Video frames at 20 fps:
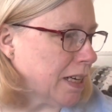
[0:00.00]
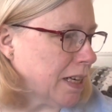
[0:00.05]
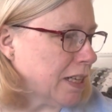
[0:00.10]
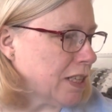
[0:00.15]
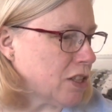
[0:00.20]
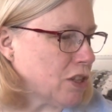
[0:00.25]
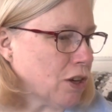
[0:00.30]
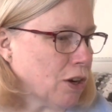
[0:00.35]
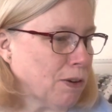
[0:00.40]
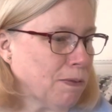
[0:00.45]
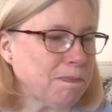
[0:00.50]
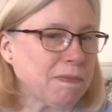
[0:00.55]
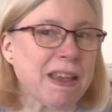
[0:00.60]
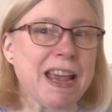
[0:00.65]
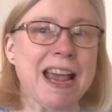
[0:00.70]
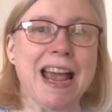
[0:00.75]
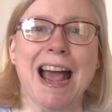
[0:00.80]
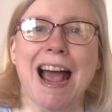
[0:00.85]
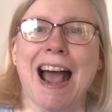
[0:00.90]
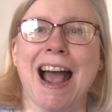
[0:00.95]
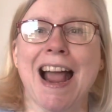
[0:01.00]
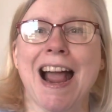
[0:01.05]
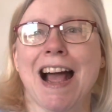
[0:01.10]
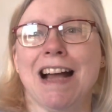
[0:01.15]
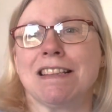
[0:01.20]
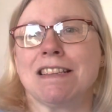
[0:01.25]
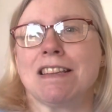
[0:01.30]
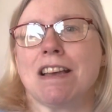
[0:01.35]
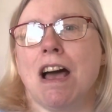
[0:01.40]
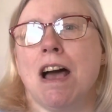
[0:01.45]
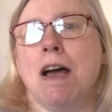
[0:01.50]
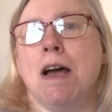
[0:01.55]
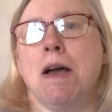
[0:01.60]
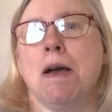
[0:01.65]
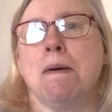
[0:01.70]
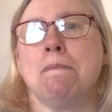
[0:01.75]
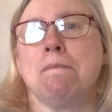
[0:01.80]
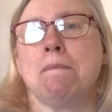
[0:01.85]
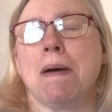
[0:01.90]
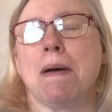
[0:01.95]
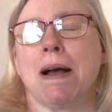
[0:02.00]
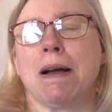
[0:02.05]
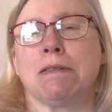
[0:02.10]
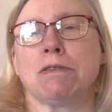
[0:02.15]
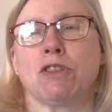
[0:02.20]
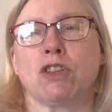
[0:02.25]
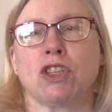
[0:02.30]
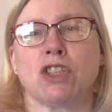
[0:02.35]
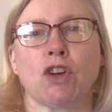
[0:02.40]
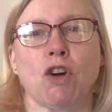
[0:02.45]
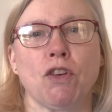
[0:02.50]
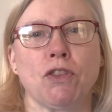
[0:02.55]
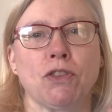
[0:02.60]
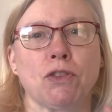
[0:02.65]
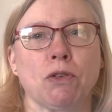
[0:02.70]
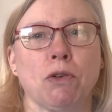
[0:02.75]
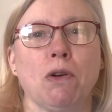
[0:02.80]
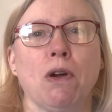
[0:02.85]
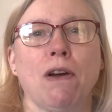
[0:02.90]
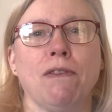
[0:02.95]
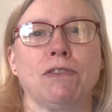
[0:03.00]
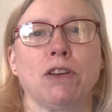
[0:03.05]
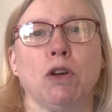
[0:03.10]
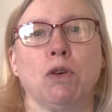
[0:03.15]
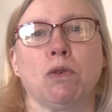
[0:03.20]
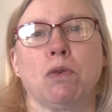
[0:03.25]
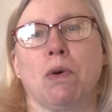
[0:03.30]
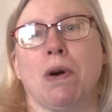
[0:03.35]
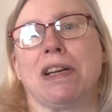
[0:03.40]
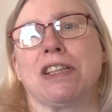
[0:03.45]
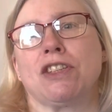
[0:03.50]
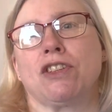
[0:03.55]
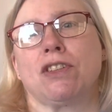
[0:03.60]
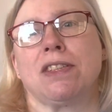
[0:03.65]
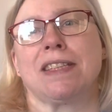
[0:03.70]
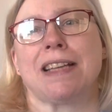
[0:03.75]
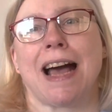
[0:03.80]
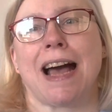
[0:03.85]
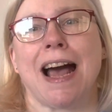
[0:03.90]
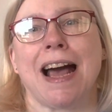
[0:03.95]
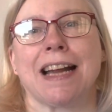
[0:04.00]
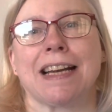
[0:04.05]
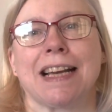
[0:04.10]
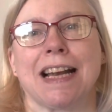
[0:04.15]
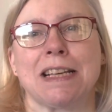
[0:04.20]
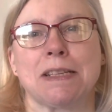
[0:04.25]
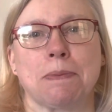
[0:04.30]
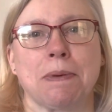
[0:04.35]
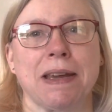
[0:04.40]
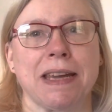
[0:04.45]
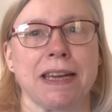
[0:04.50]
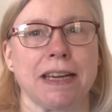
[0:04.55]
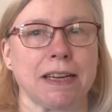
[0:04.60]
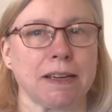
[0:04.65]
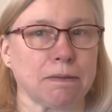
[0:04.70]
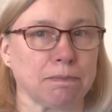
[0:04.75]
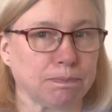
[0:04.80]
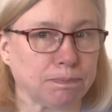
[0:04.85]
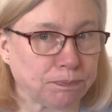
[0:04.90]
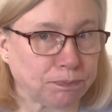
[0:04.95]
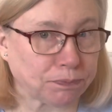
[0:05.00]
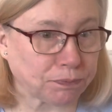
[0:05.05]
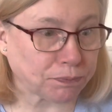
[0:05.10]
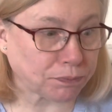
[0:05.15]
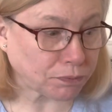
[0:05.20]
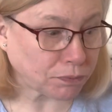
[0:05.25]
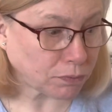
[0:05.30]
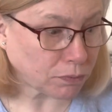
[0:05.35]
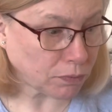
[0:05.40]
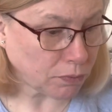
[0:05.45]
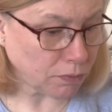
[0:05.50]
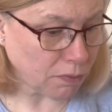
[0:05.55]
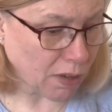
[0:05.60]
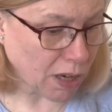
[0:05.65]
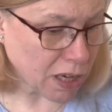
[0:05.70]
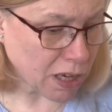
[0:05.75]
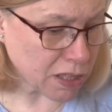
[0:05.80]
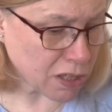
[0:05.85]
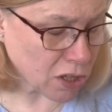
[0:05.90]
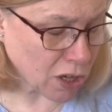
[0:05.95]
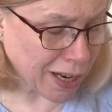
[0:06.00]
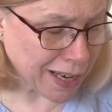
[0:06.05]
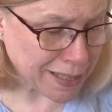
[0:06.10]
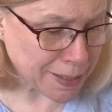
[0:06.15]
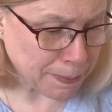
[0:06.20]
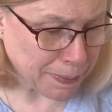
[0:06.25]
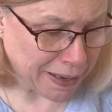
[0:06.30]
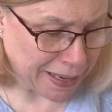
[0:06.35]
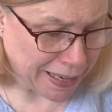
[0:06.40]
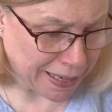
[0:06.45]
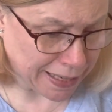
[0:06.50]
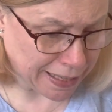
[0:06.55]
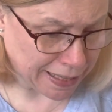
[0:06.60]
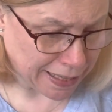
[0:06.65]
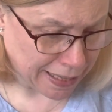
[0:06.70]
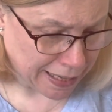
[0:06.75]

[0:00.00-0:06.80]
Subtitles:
So I had I'll just go through a few questions that I had last week. So last week